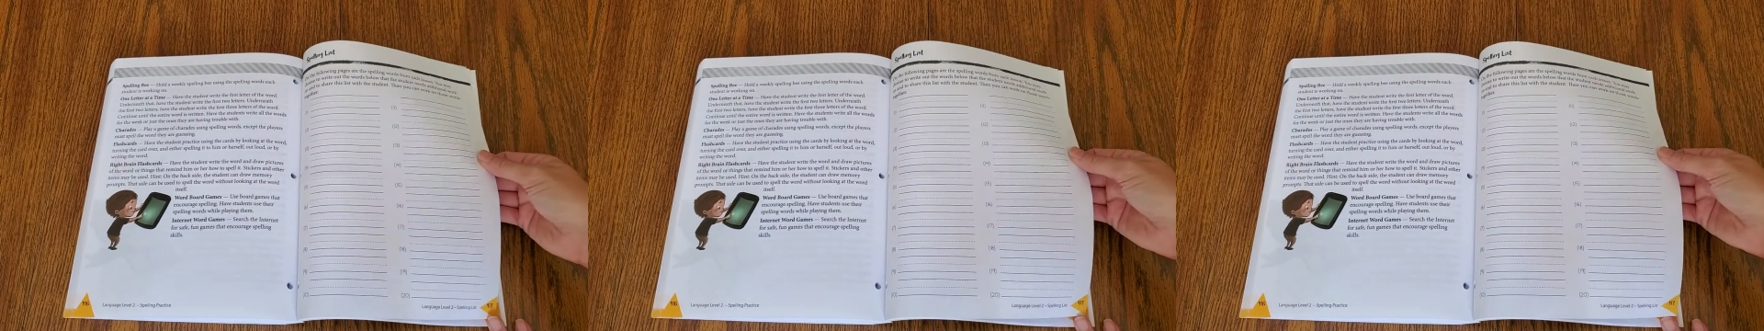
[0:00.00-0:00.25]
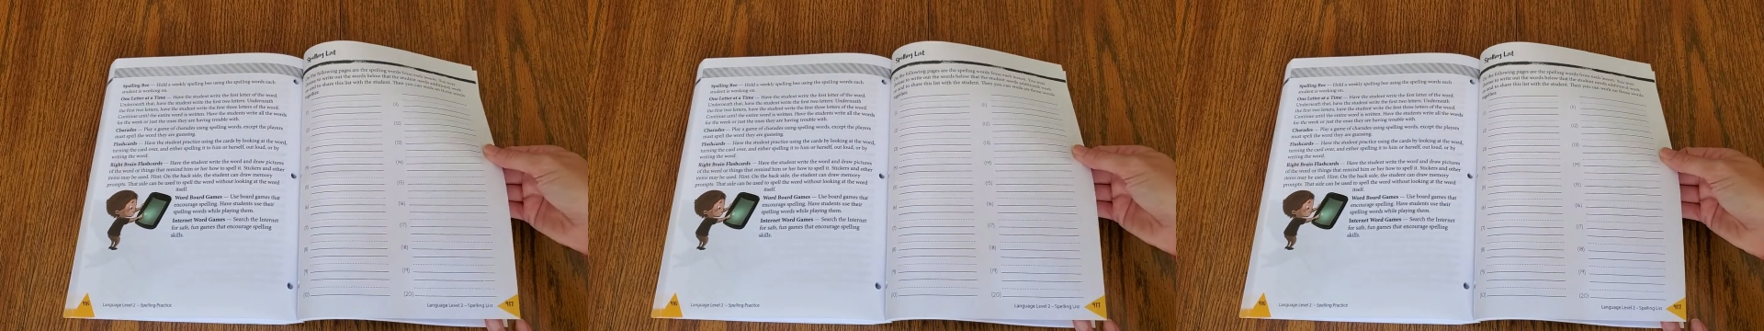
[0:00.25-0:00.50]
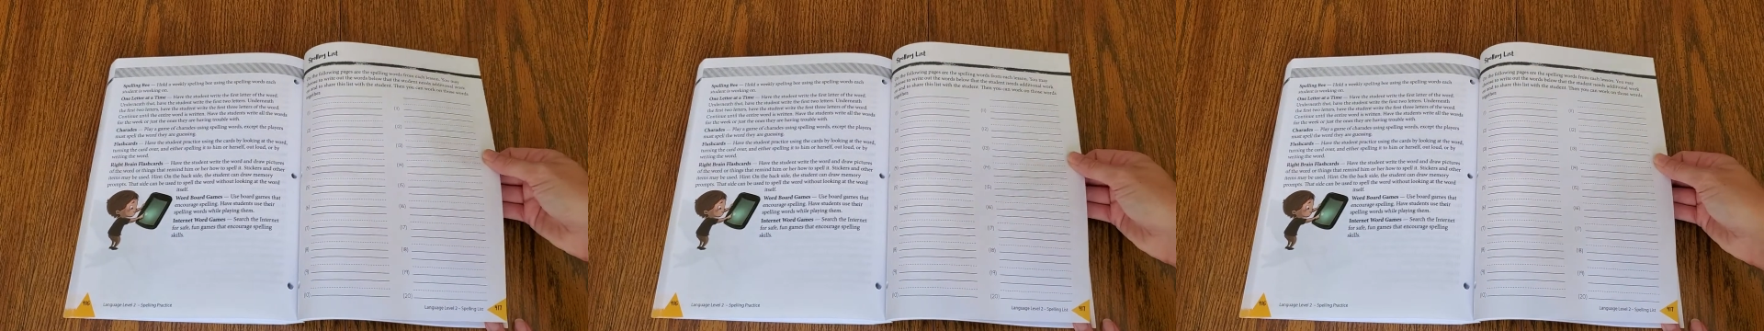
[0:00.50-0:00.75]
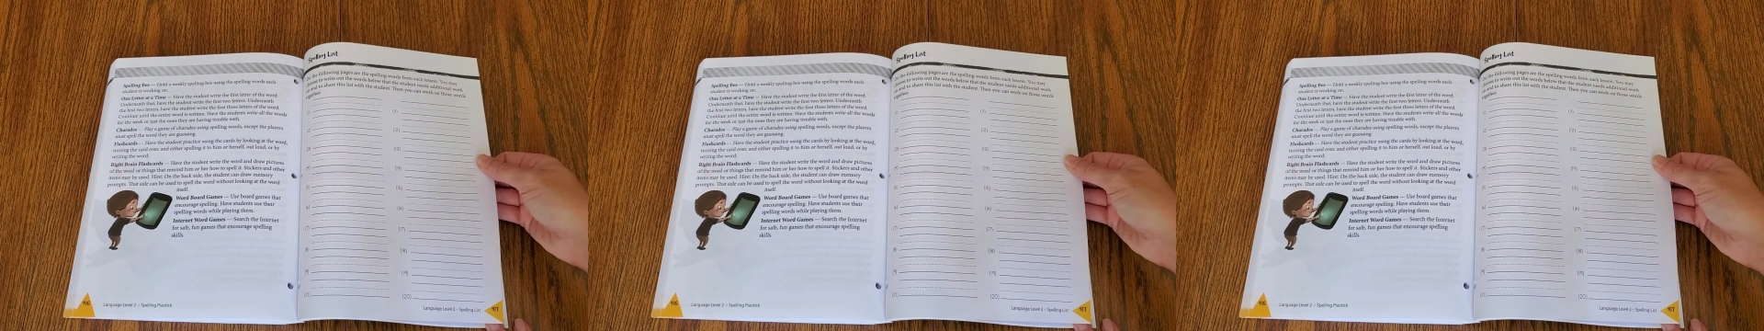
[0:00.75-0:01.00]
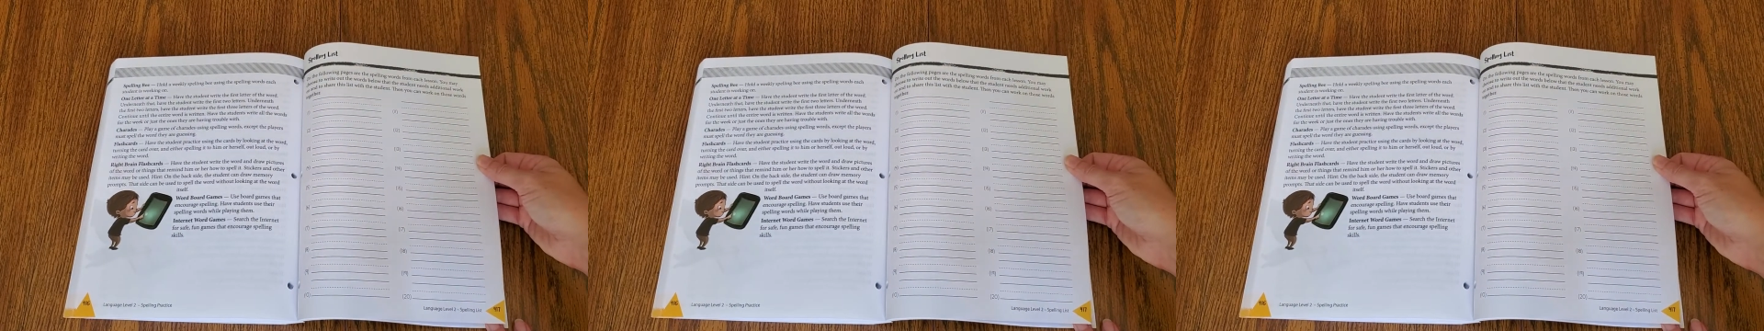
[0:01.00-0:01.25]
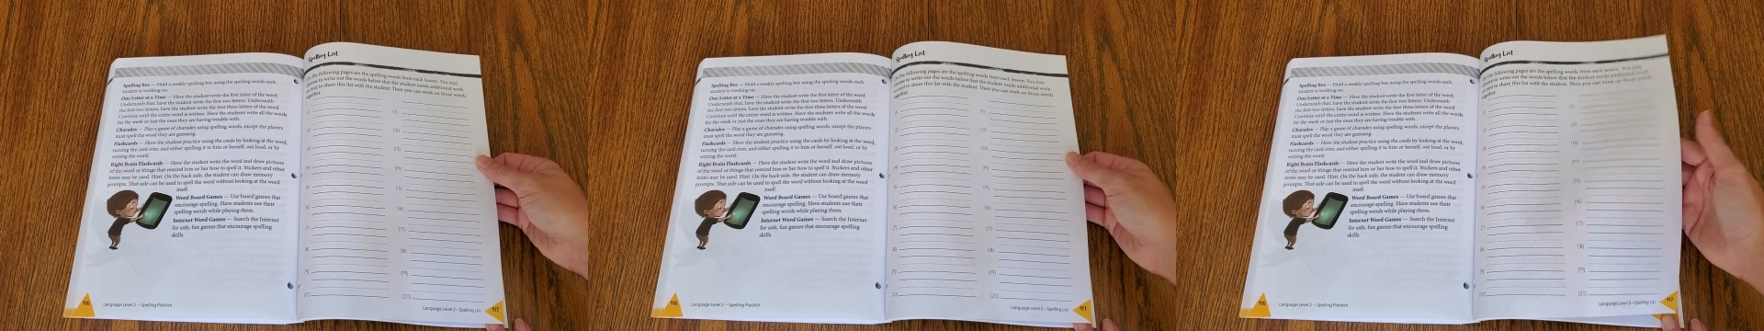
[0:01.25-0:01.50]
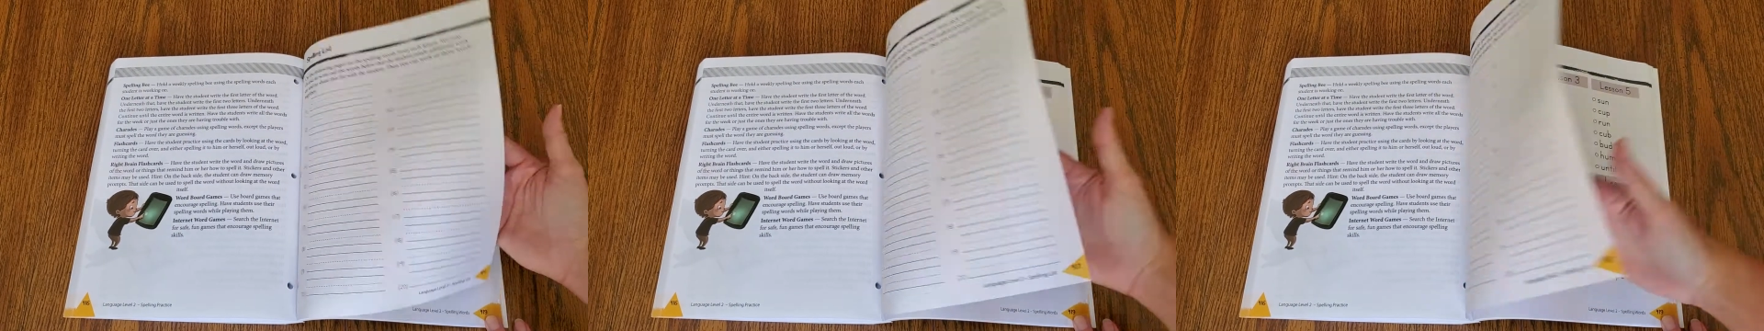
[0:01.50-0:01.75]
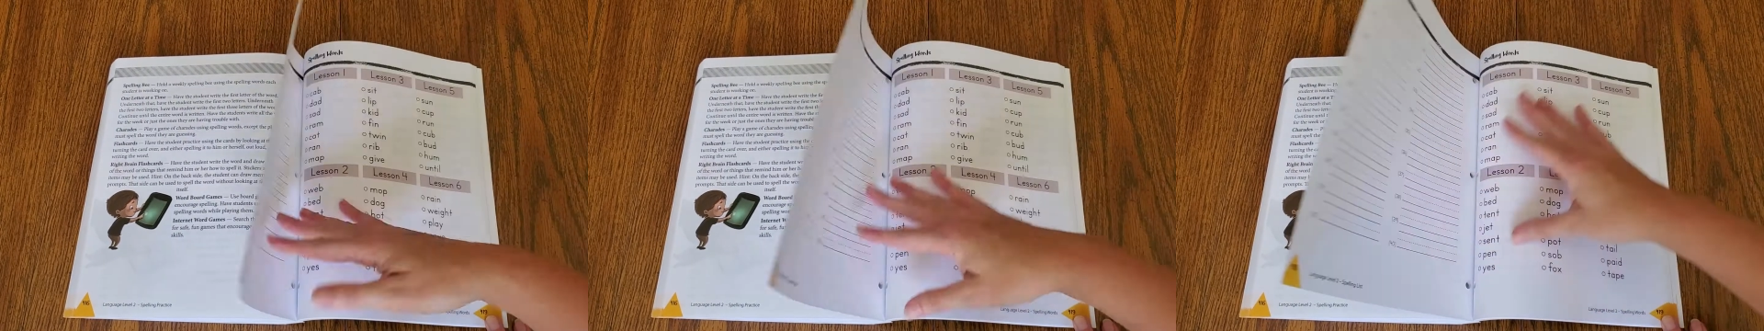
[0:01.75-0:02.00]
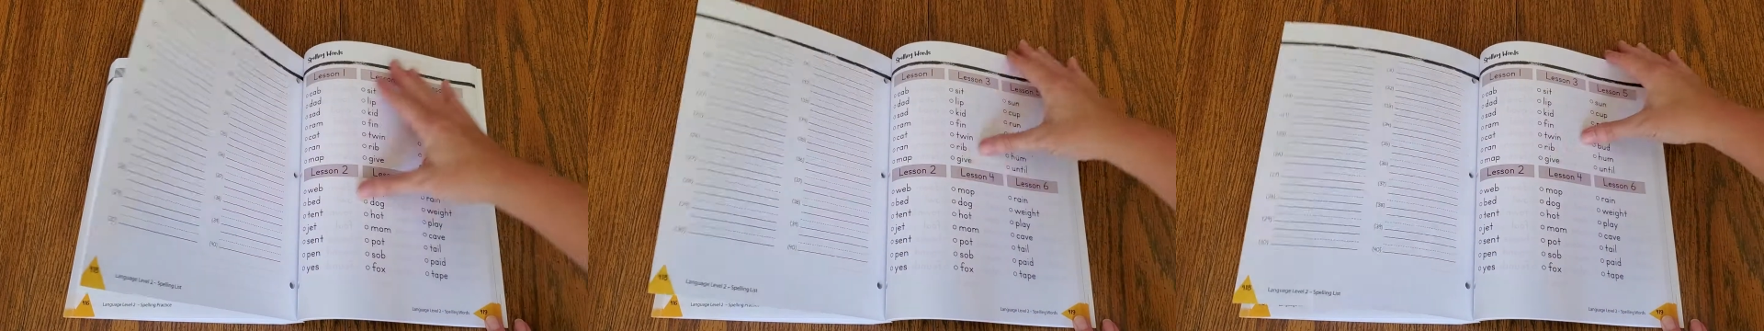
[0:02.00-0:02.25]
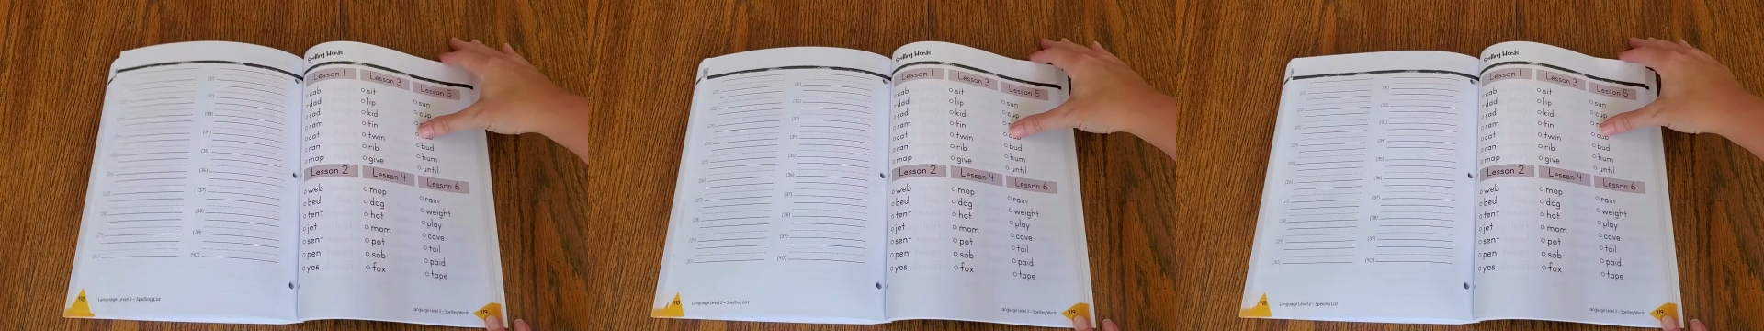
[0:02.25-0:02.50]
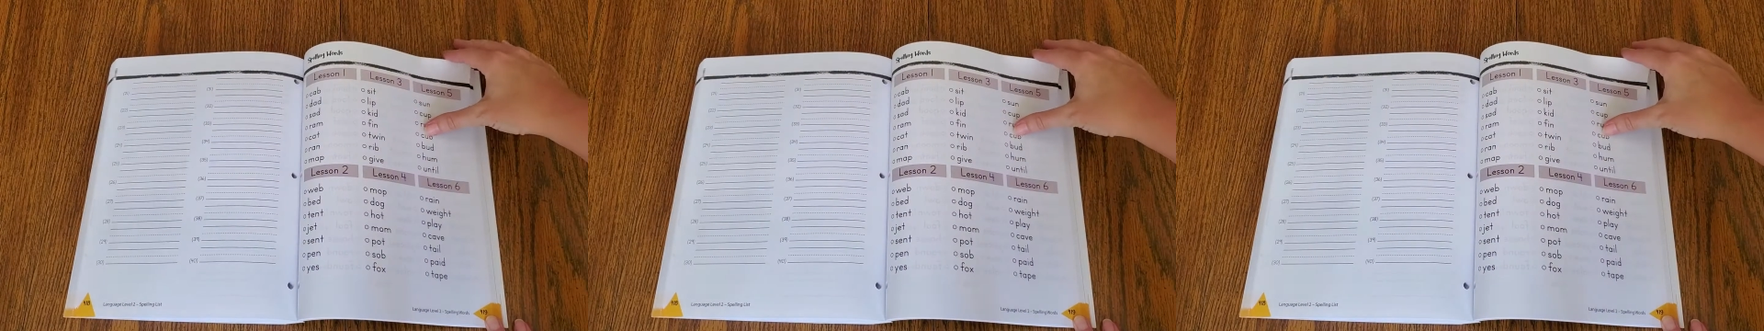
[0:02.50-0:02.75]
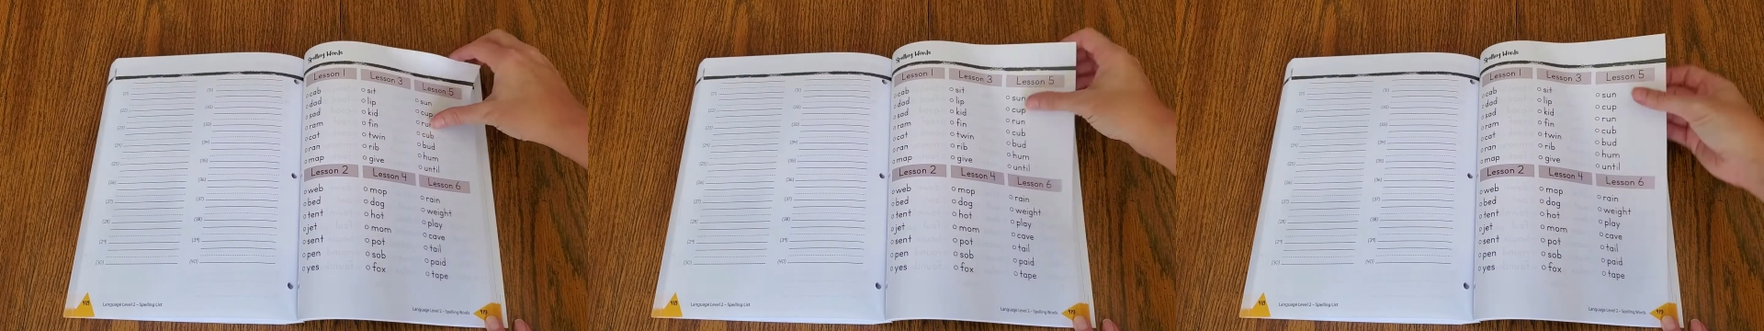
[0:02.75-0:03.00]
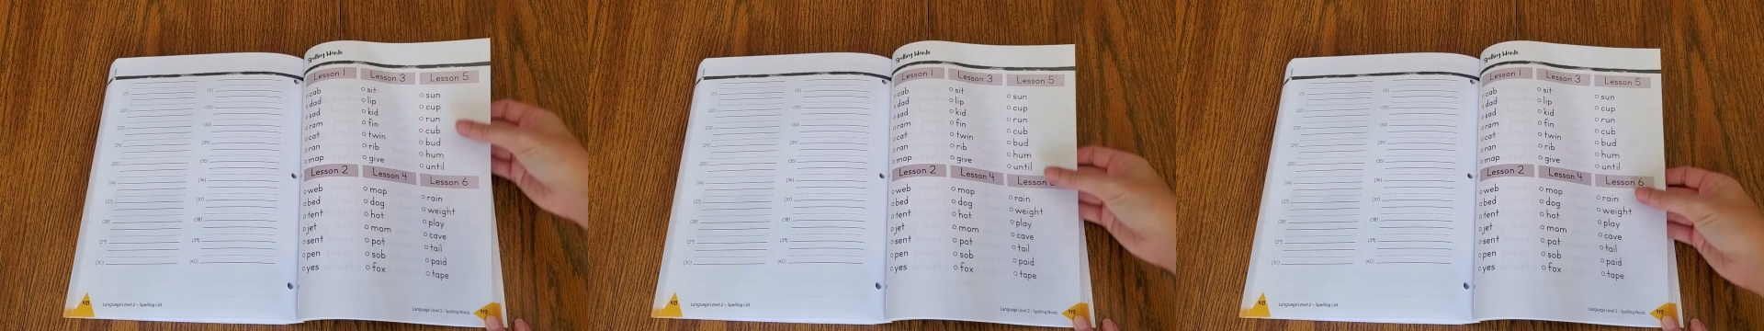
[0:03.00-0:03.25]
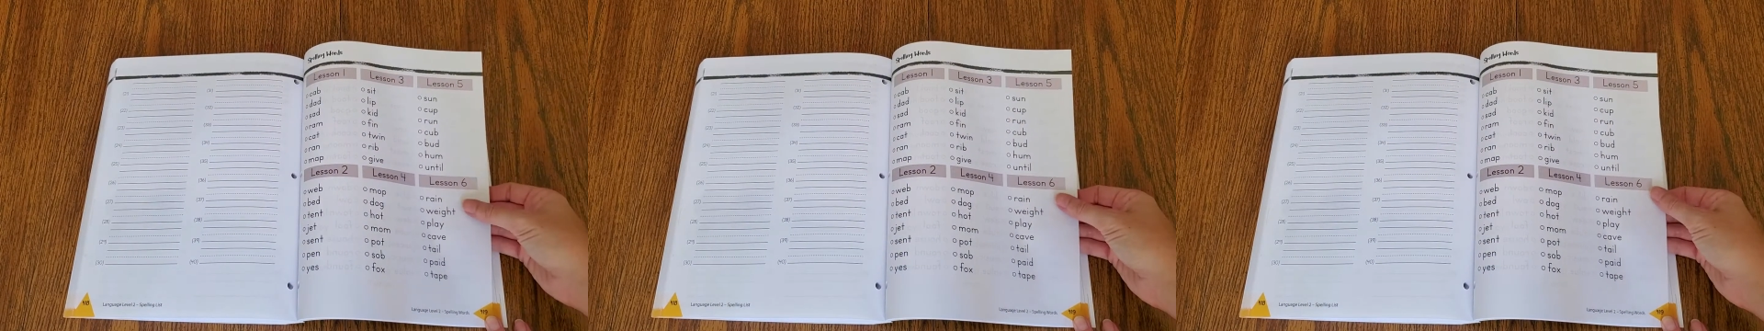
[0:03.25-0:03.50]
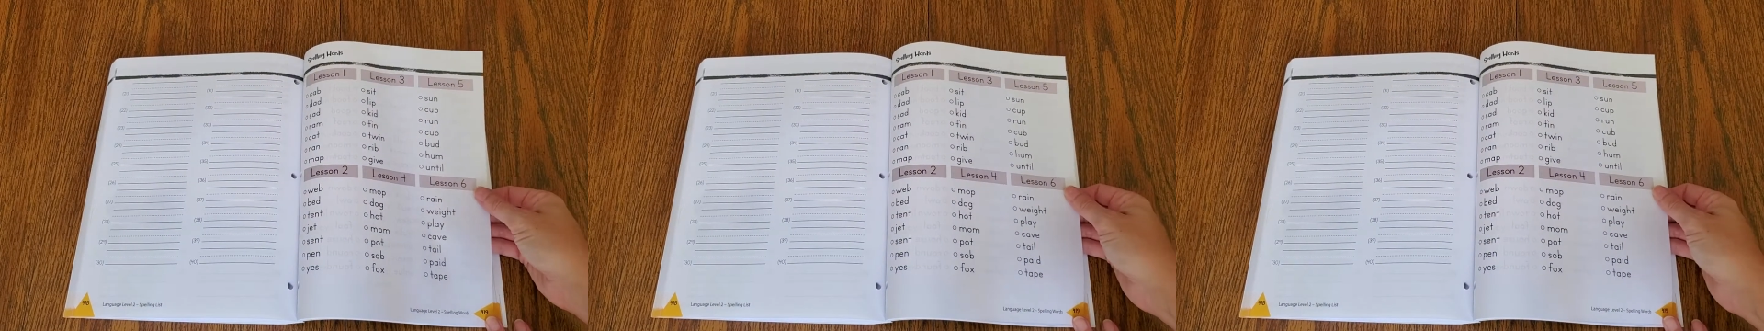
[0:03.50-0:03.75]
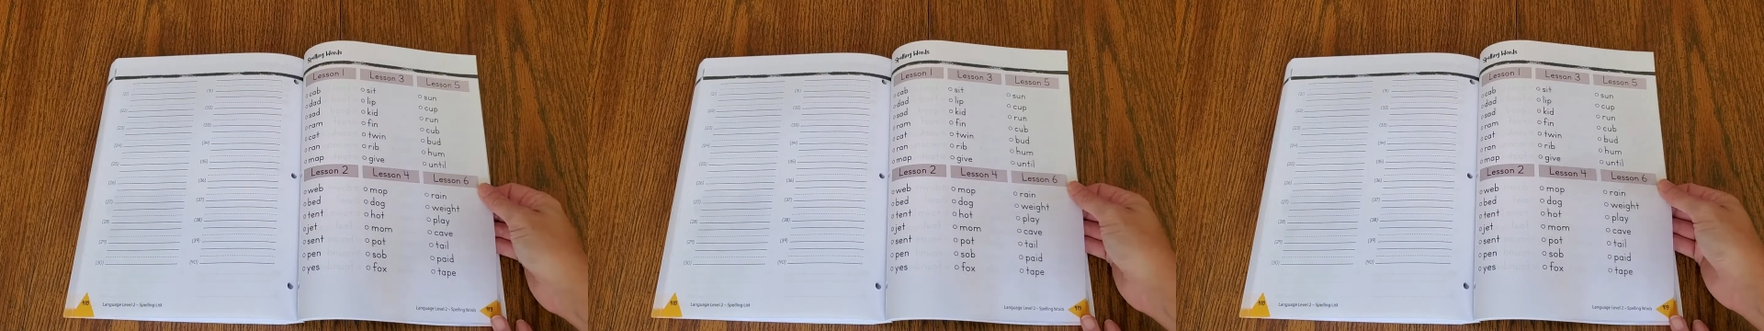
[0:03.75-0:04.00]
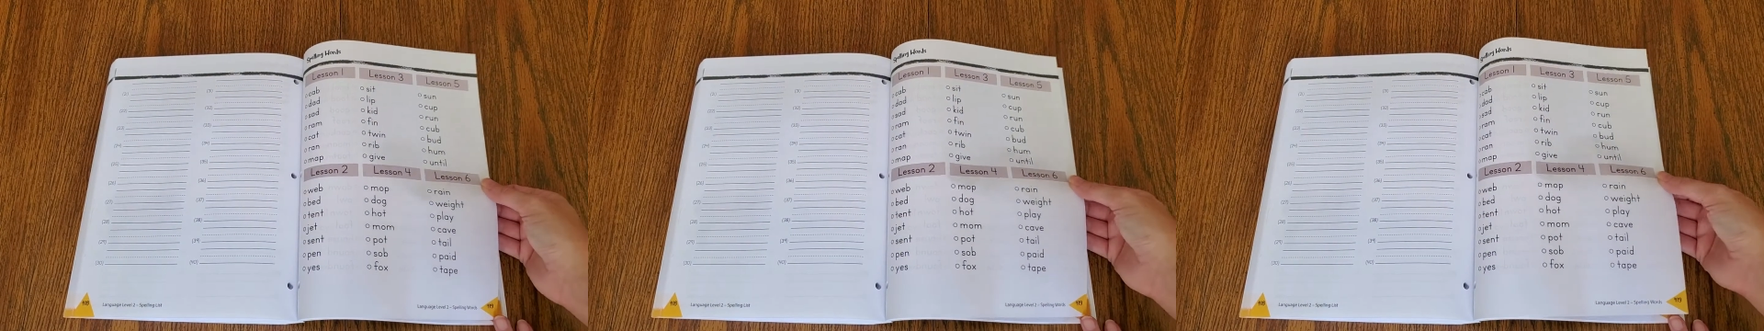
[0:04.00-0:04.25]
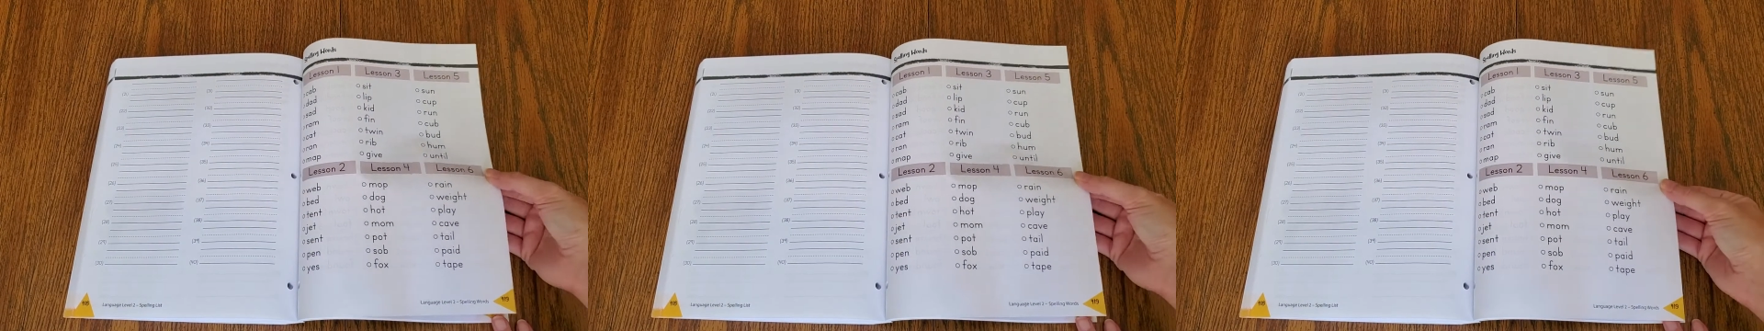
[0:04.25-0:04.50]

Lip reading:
(no speaker visible)